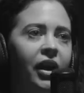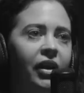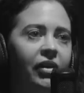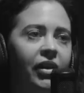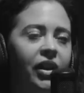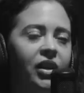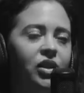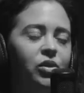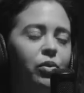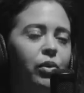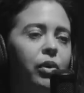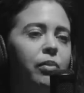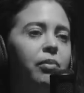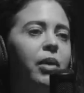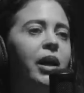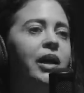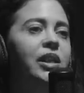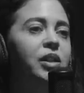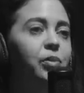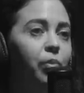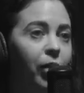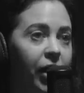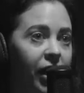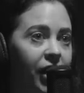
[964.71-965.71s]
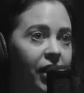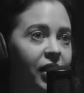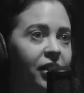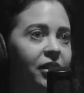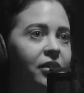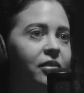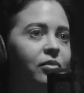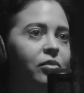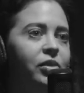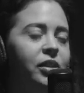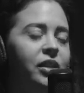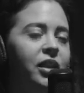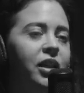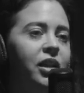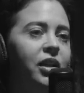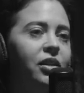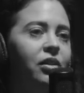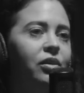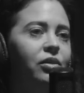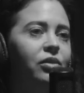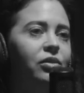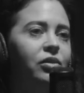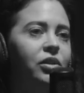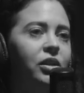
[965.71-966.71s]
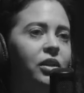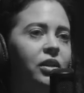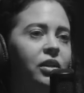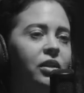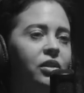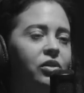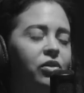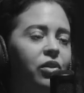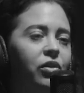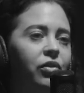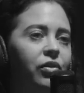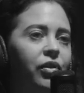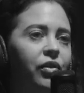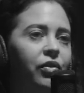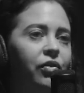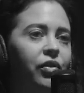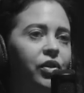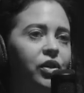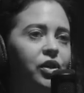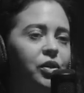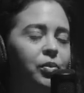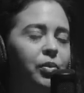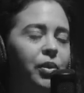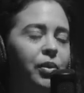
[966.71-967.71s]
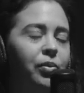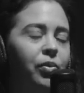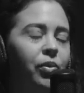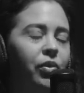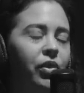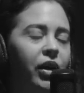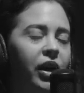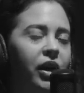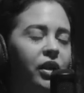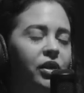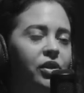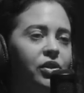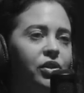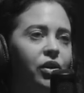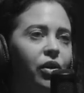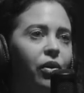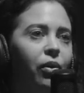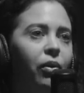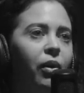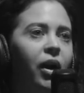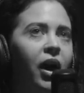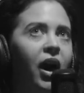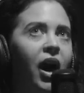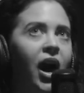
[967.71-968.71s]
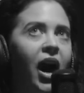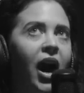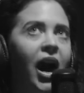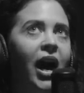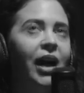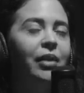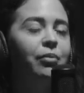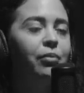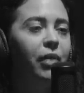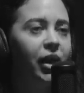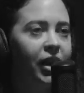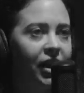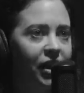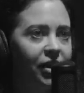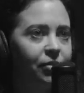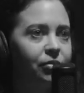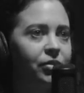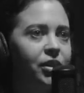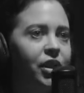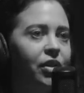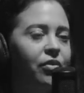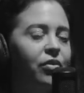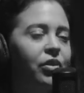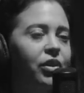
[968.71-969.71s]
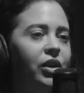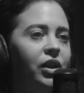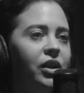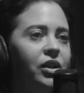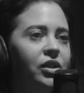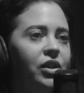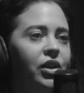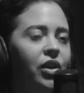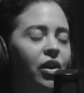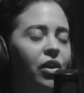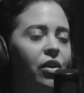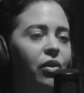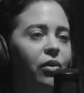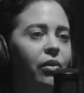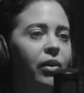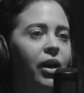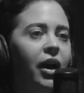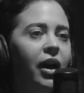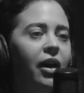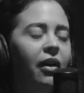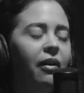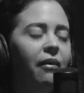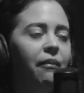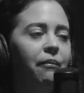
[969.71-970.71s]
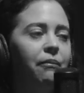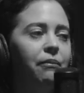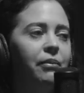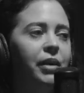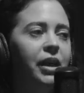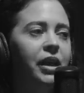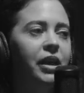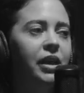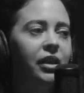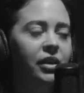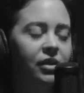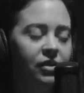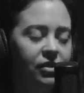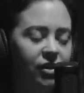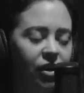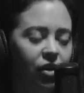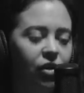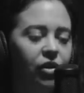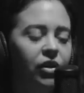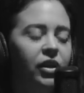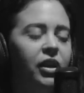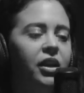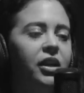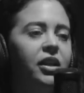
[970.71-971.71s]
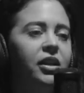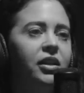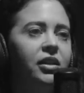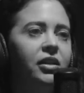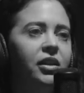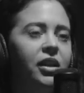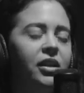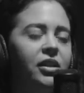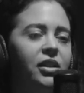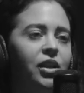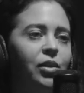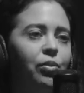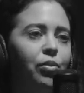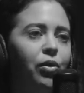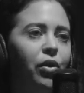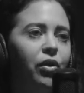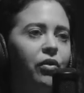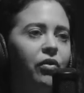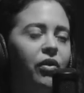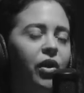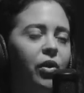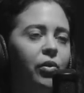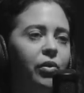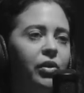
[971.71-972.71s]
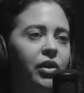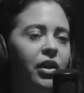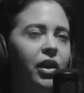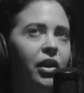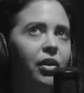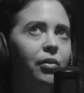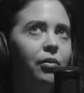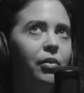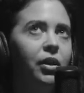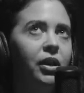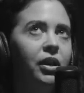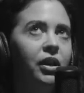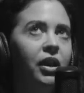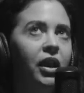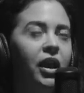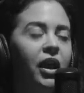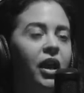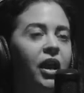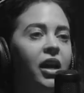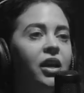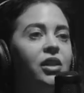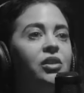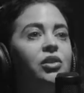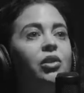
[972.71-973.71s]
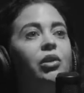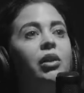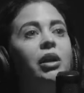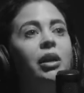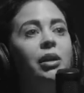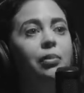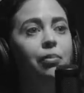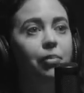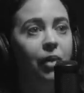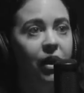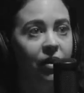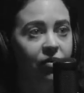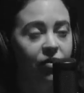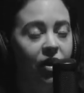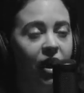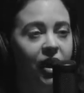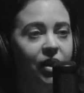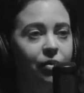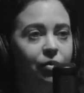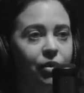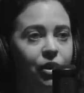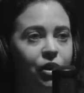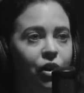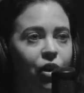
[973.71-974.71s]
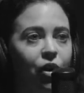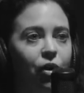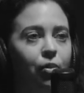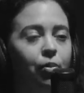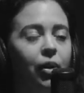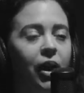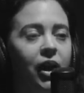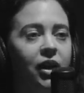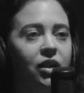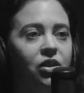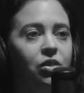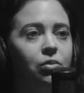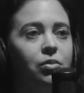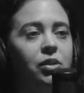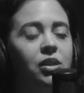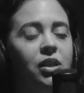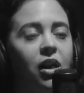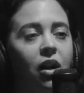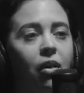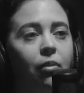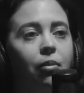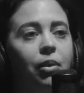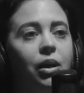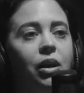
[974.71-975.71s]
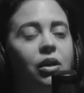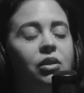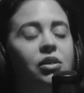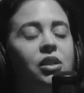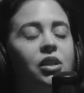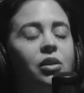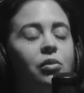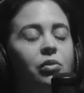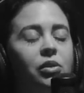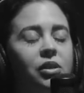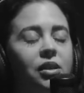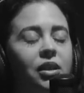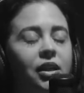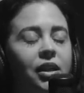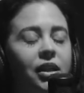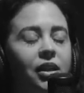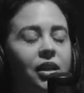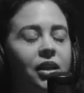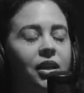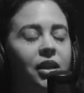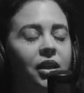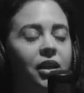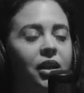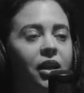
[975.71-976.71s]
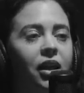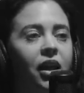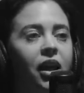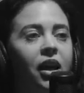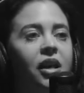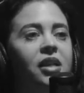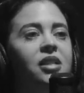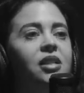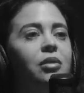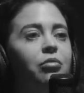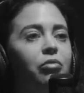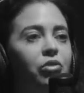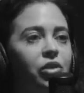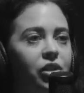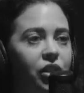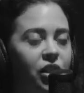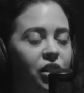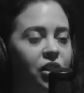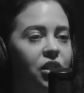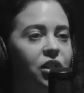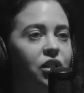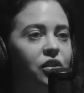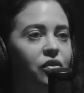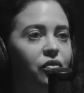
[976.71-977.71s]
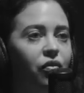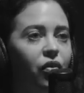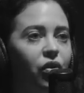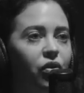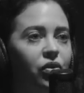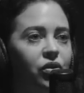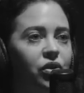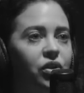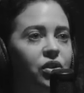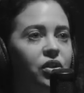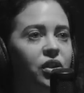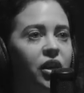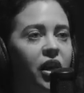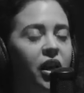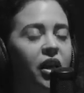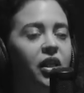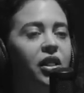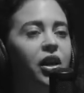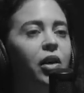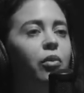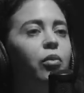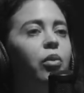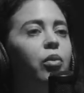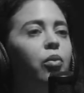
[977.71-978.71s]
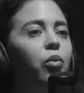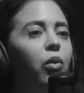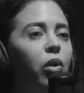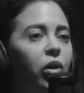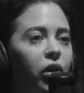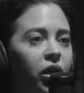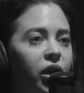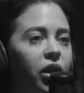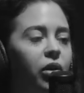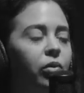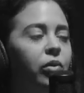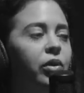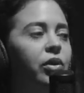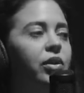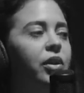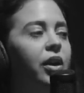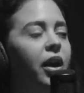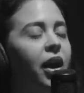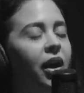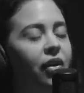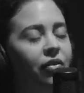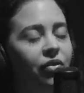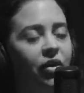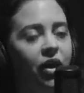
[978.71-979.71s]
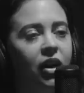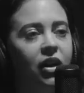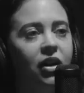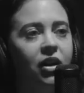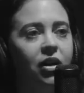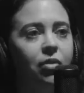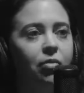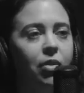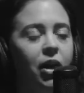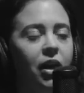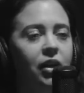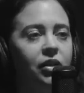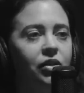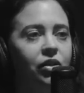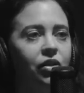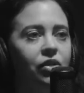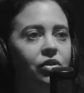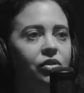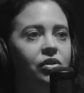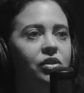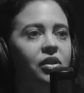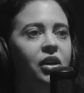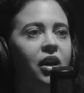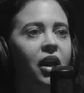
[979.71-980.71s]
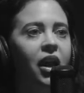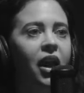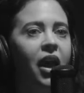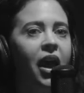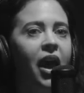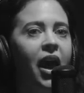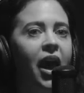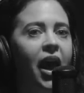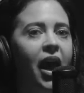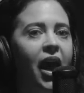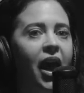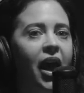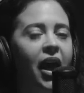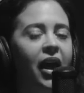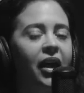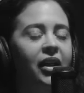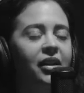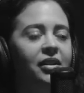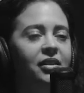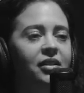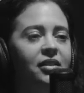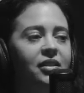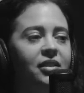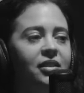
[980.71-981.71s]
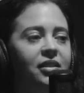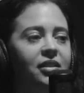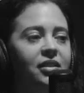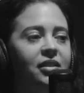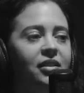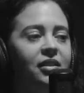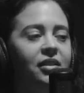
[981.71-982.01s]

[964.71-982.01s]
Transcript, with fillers: and that's where Mike Spann was mm-hmm. killed and sort of the first people there. So I'd met him several years ago um, in Turkey and, and, did a profile with him. And so he invited me to go back to Mazar because he was leading some resistance forces there that were working with the Afghan commandos. And